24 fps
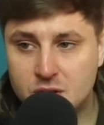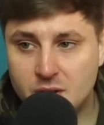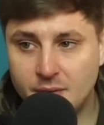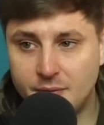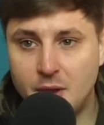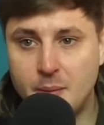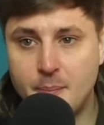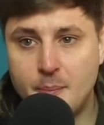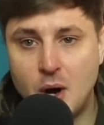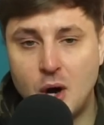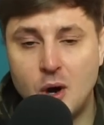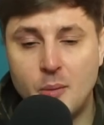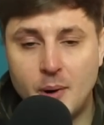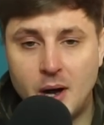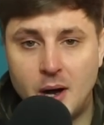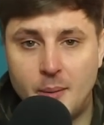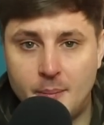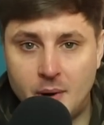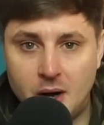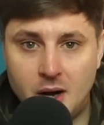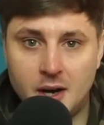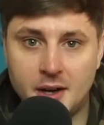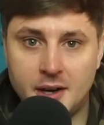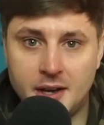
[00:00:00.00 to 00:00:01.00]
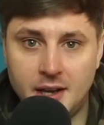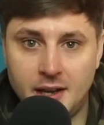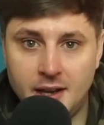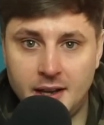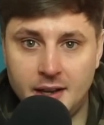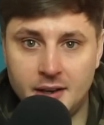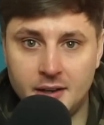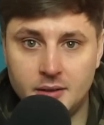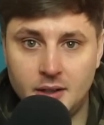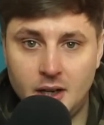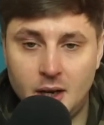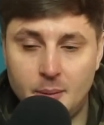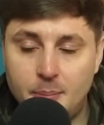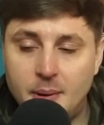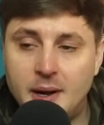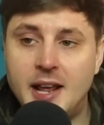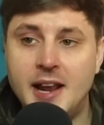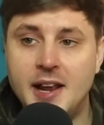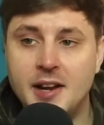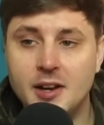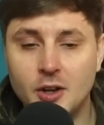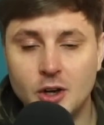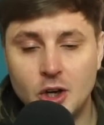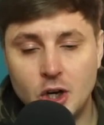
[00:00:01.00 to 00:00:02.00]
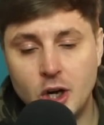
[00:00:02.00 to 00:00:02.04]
of the mobile market are playing